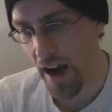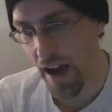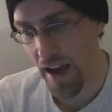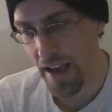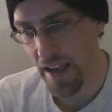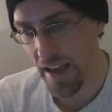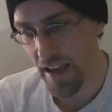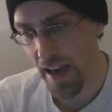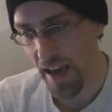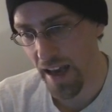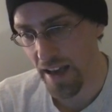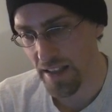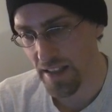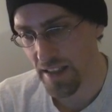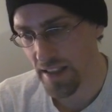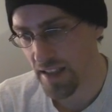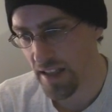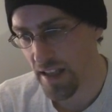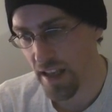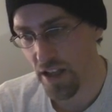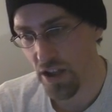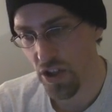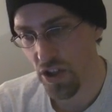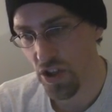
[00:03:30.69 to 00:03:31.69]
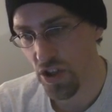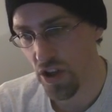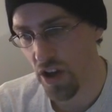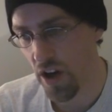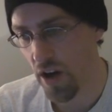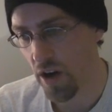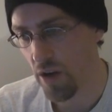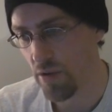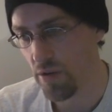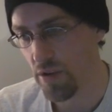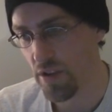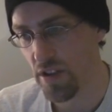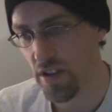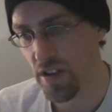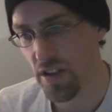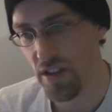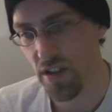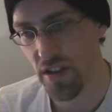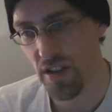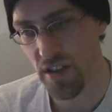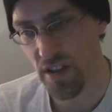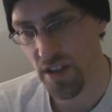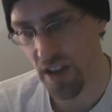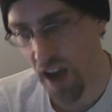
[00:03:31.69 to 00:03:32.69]
I guess this show
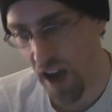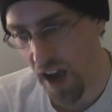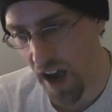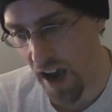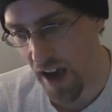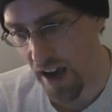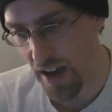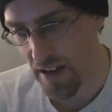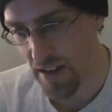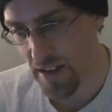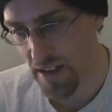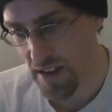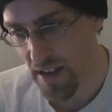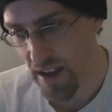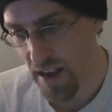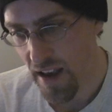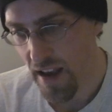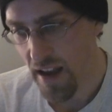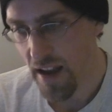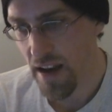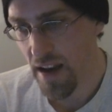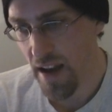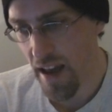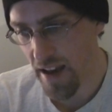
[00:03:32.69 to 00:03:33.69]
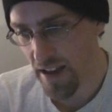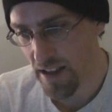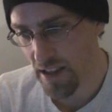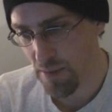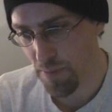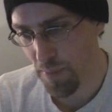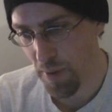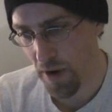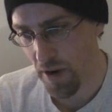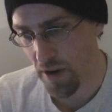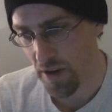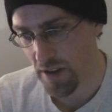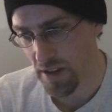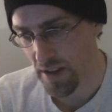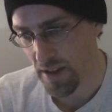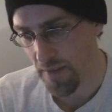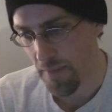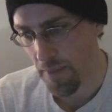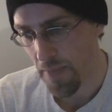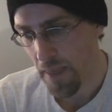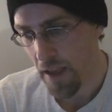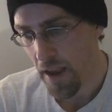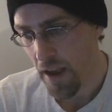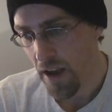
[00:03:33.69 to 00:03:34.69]
sucks. Next
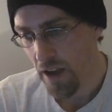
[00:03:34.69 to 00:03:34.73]
person.